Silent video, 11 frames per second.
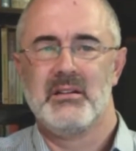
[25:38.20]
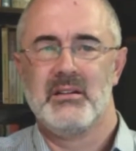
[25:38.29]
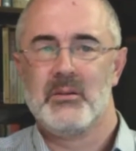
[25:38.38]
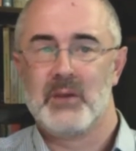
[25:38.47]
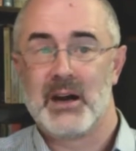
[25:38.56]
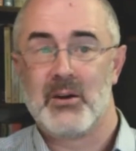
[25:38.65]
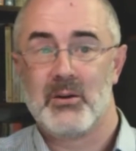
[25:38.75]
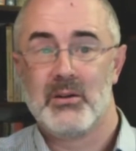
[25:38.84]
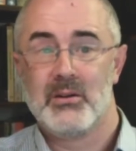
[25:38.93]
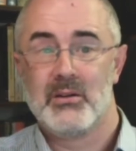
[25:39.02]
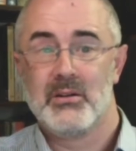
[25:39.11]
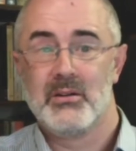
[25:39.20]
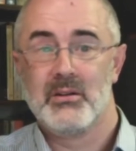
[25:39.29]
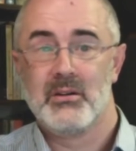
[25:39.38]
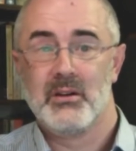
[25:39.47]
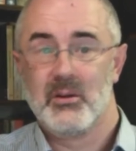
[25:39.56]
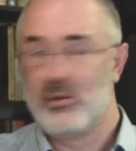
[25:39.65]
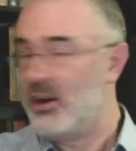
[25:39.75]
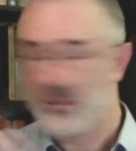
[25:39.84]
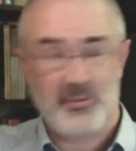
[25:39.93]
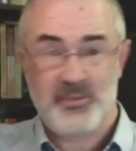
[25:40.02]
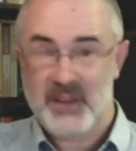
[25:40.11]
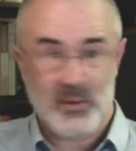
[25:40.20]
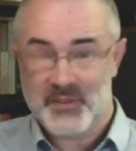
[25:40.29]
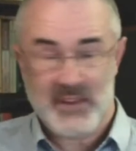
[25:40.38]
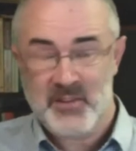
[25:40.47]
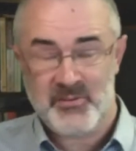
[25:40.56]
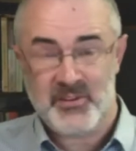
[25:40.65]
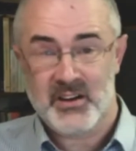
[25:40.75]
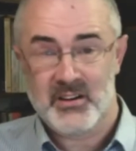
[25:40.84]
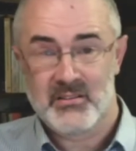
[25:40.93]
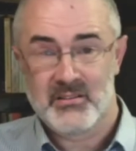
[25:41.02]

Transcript: Wow. We're not to fear what they fear.